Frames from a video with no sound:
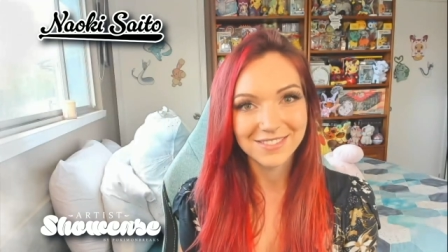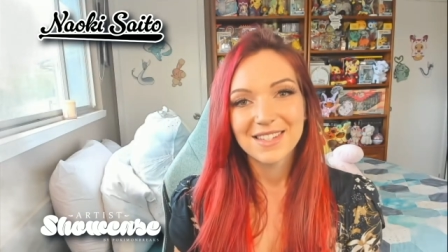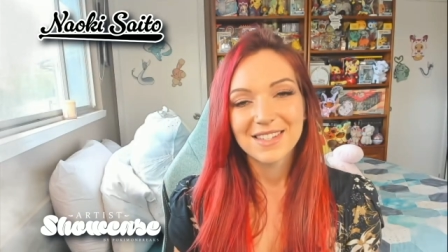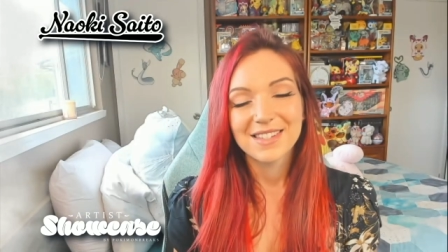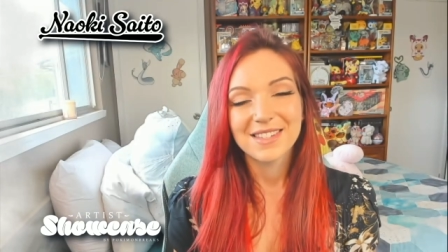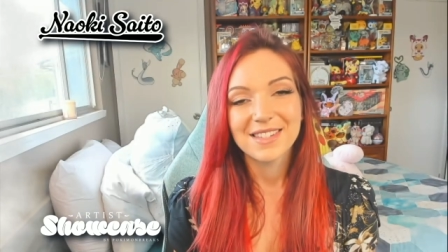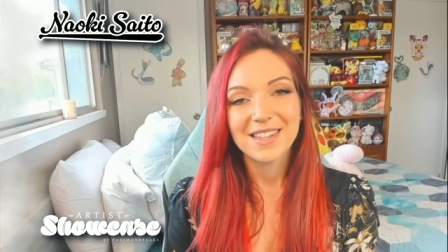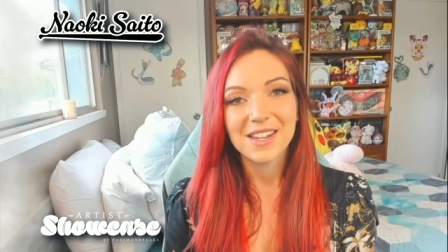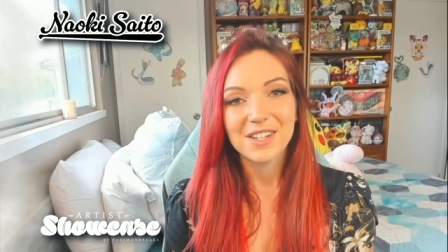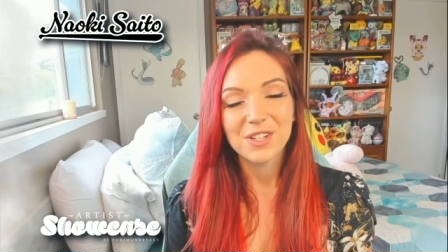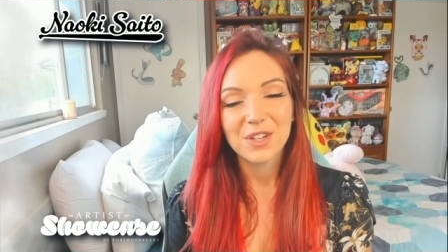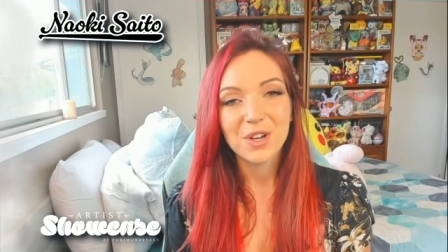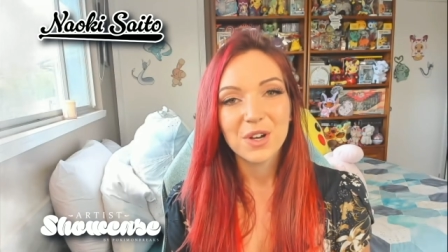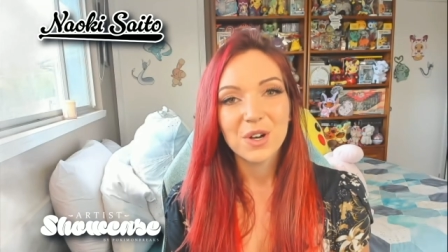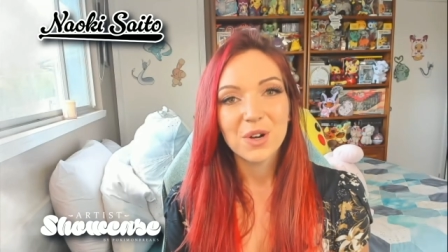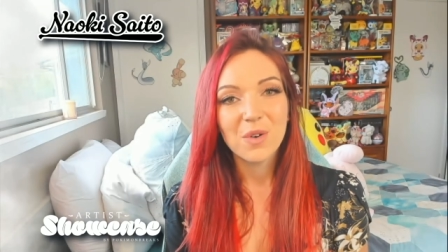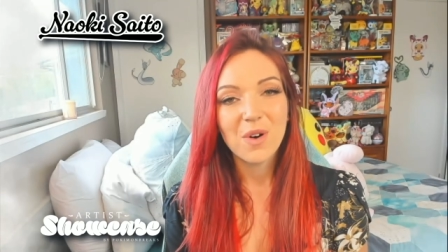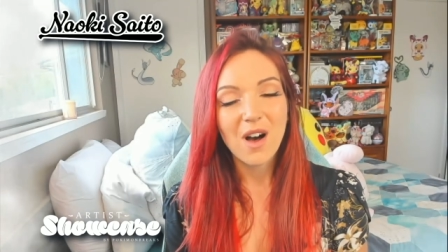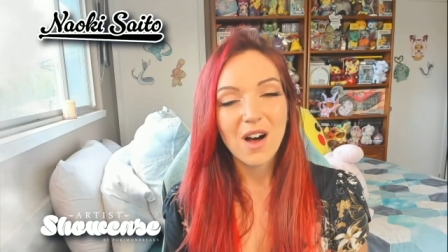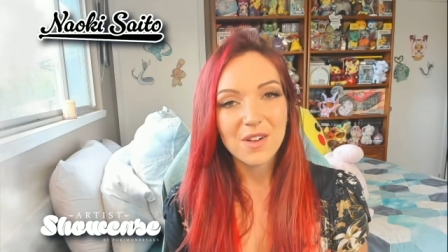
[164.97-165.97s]

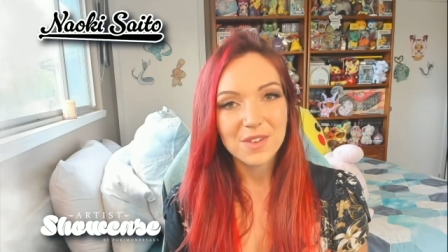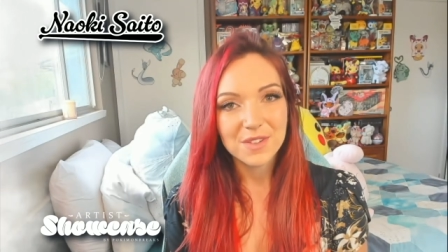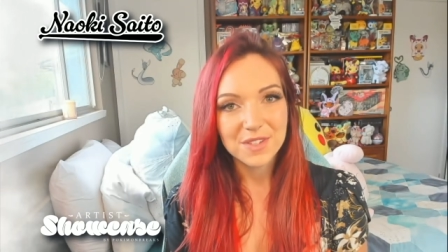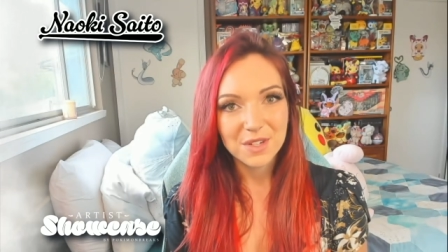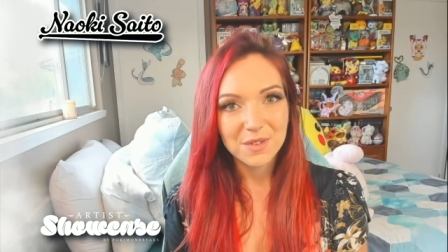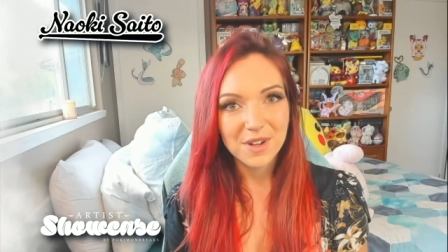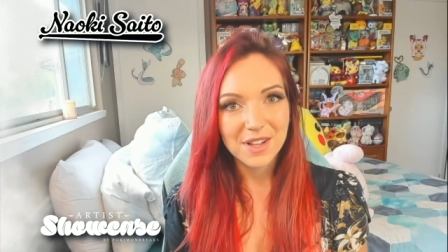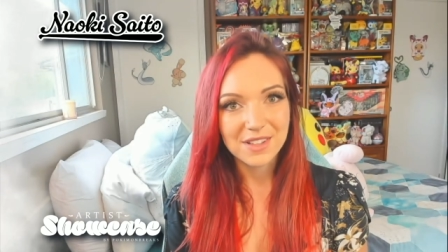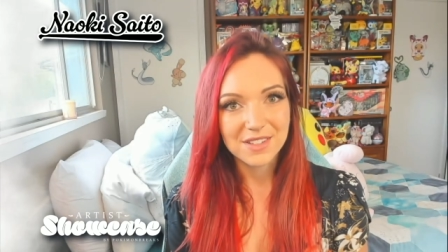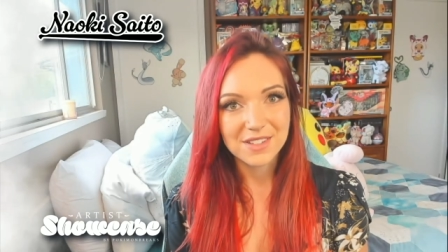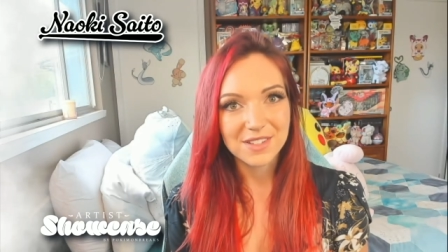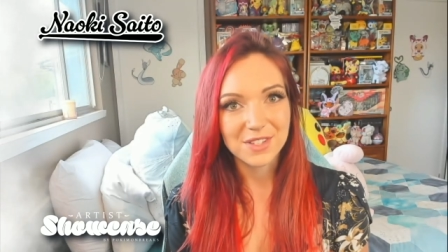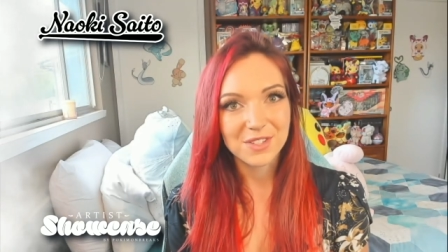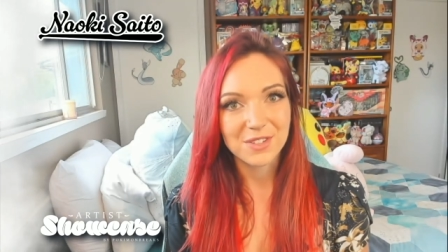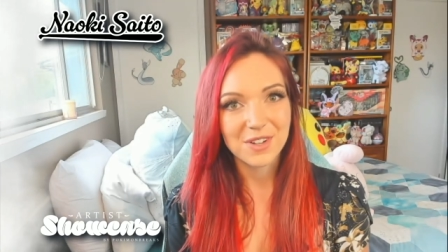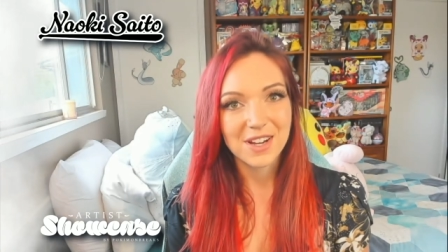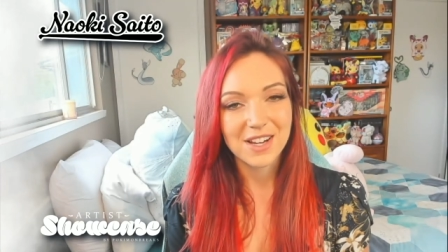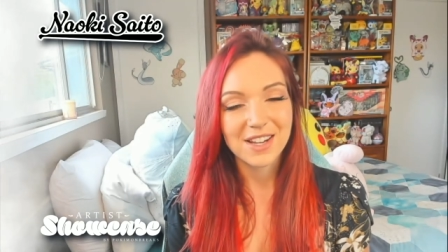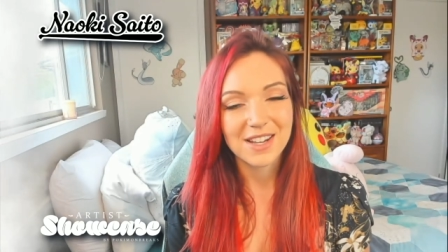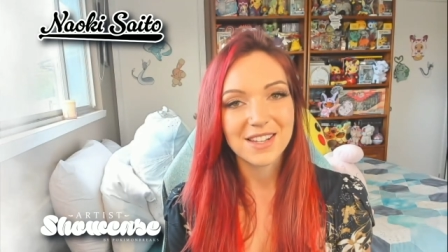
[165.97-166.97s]
Saito also
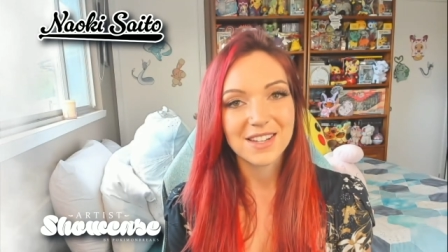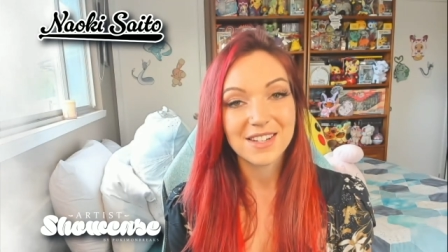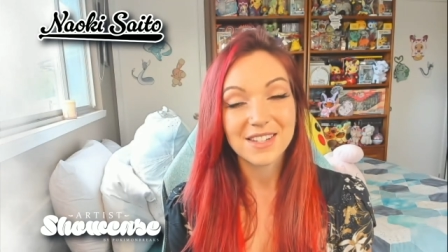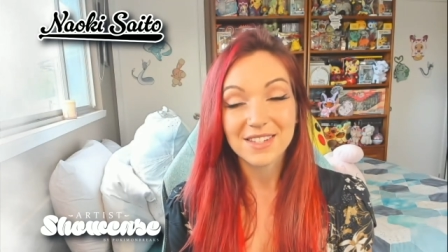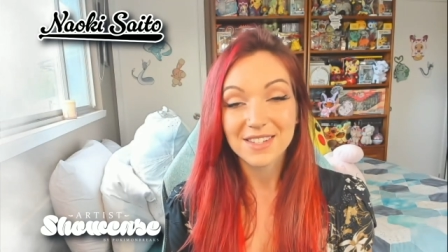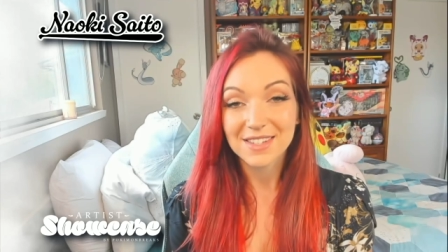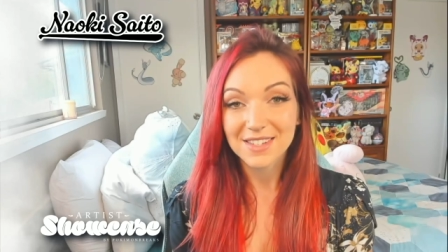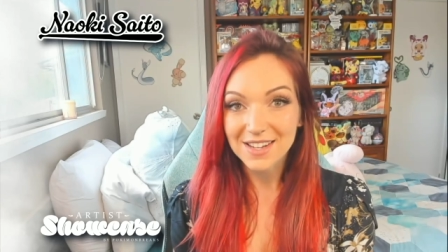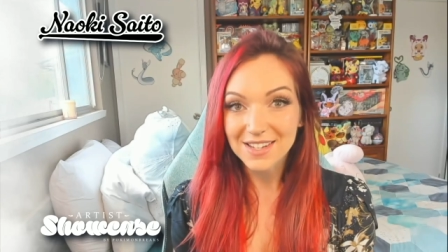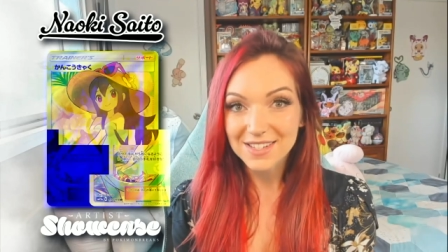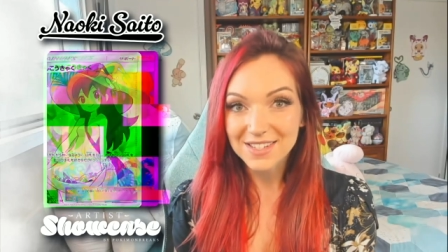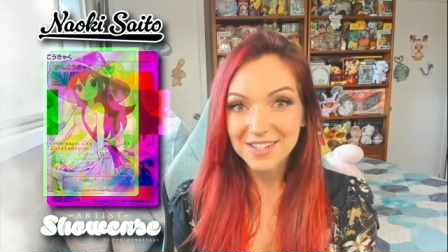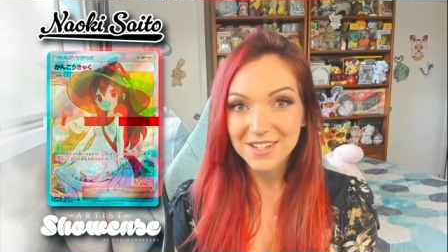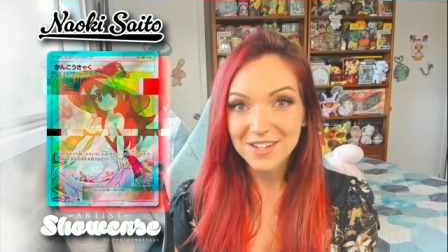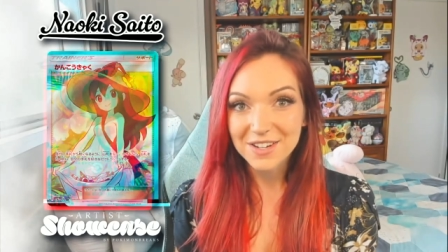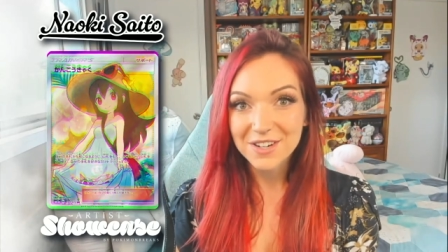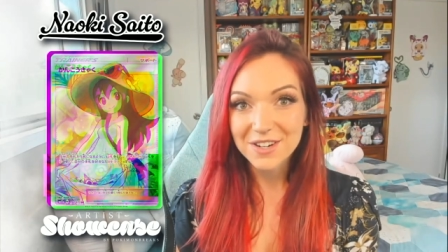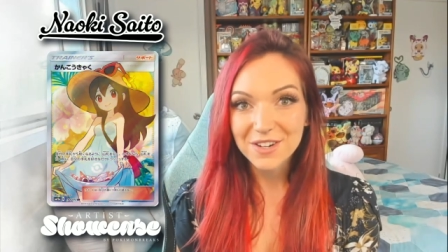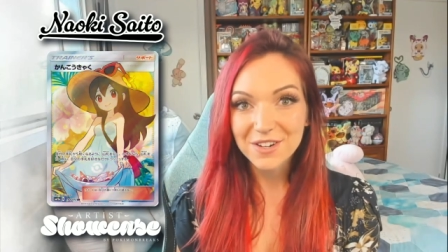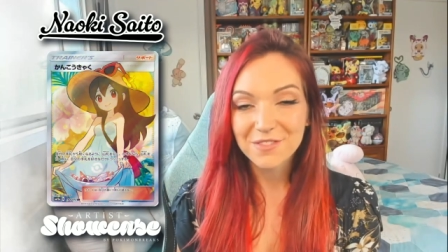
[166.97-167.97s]
illustrated
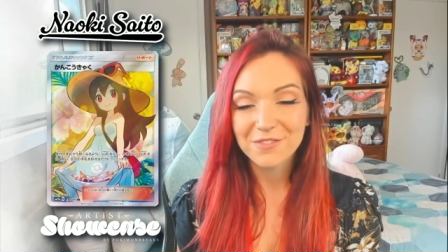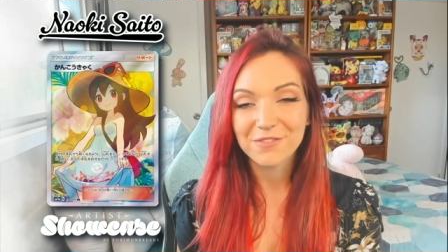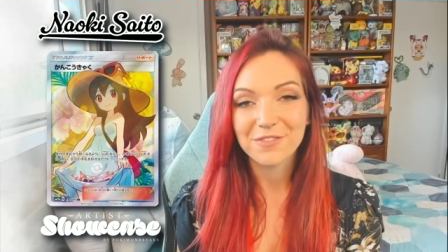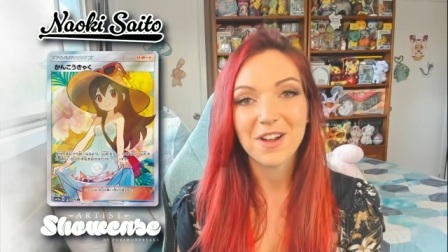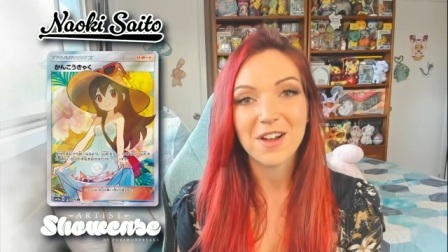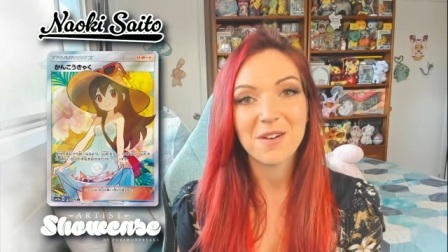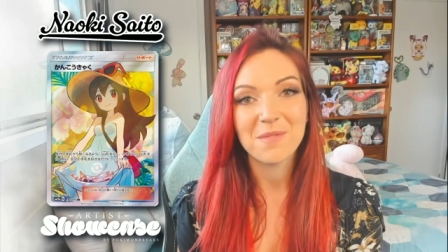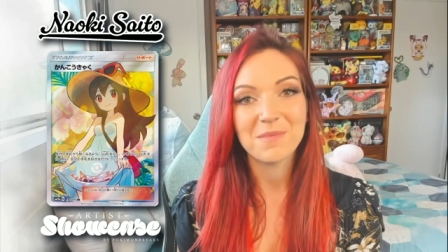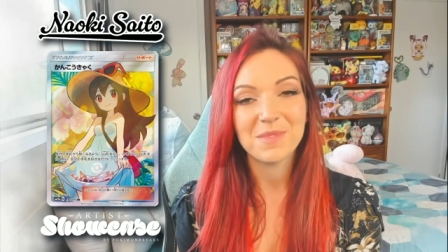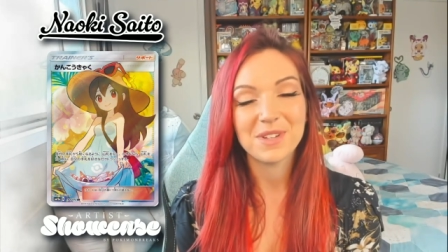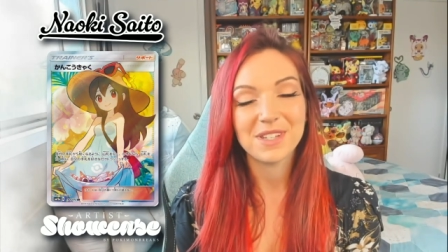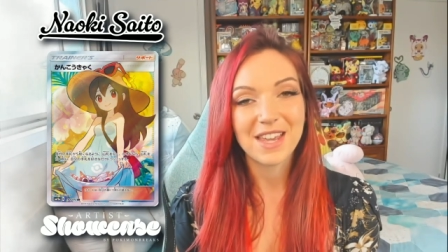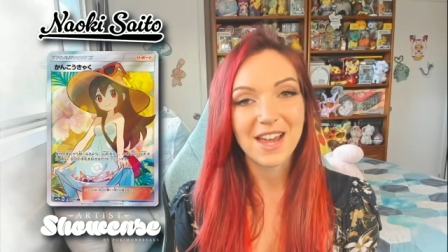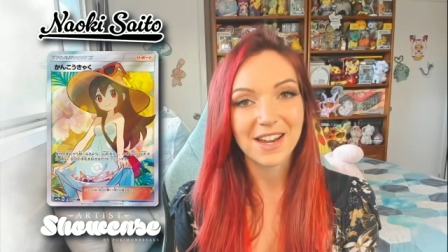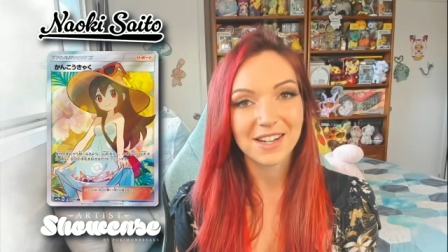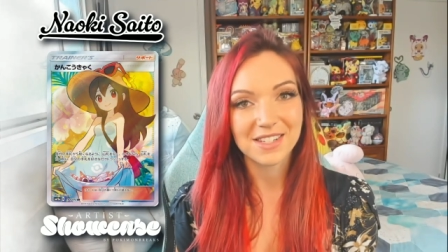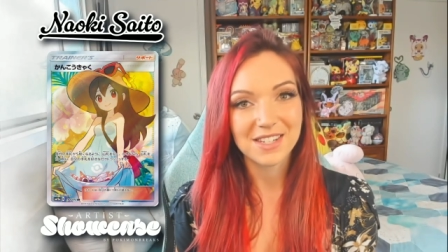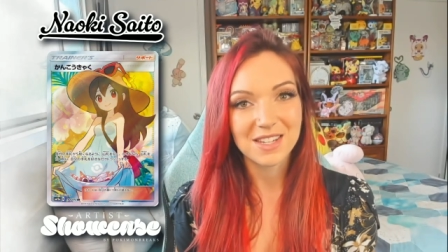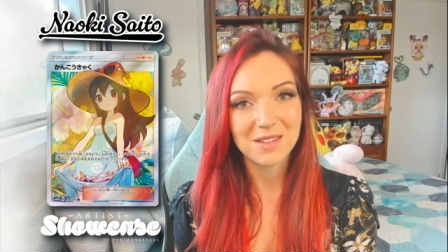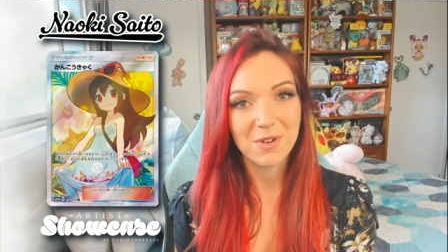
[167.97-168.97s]
Sightseer from
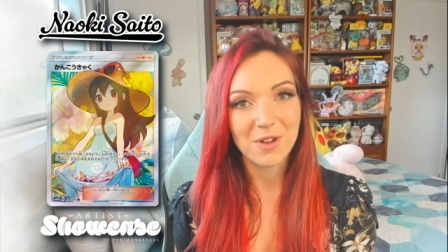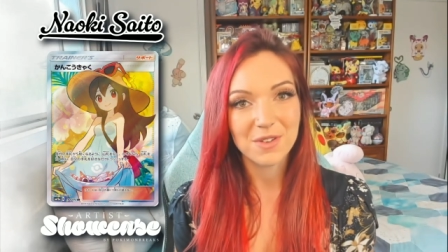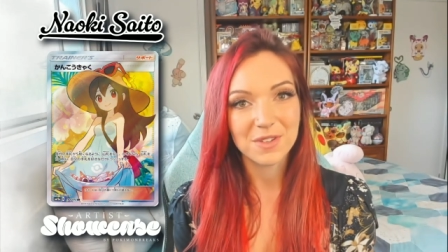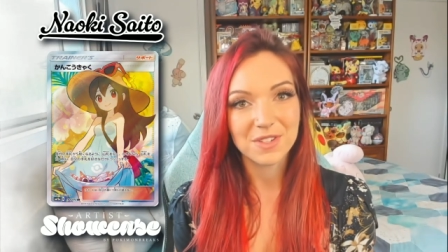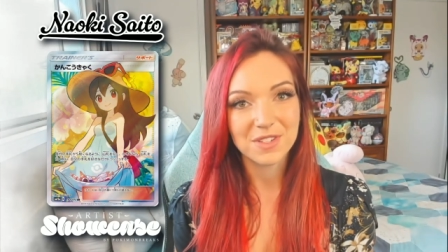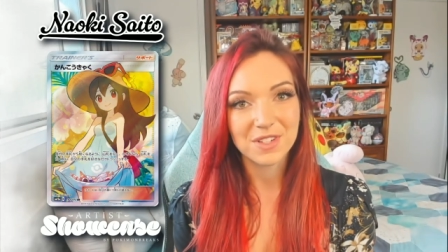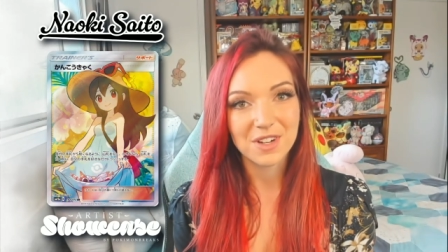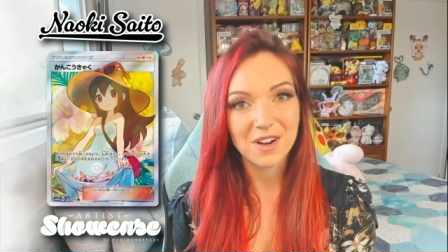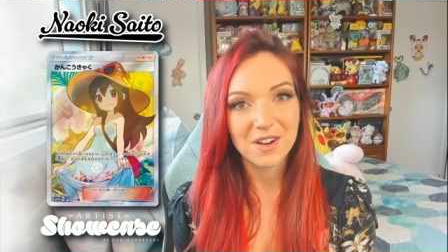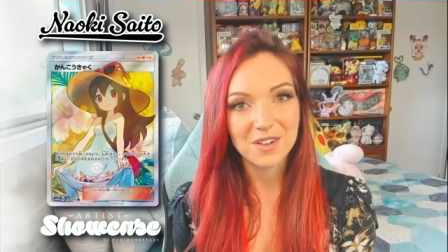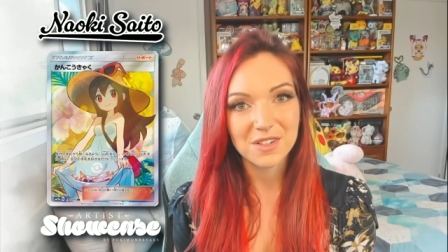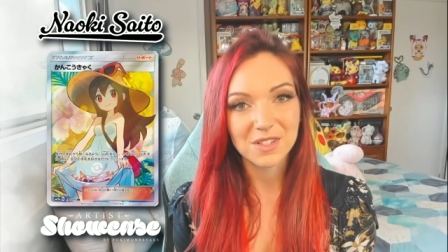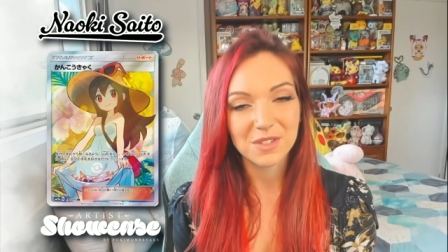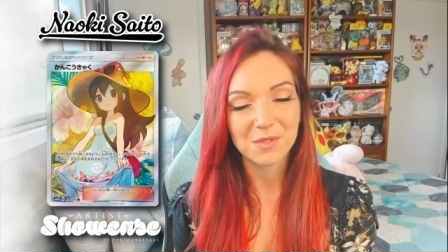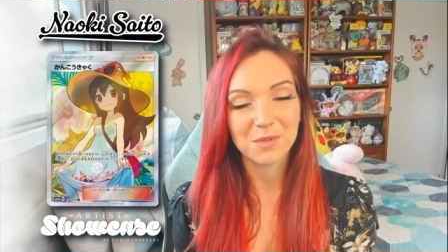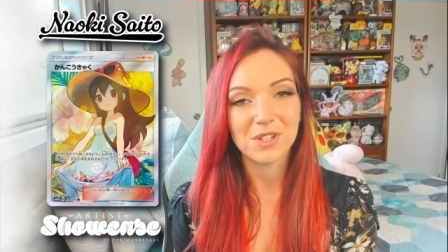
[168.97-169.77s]
Tag Team All Stars,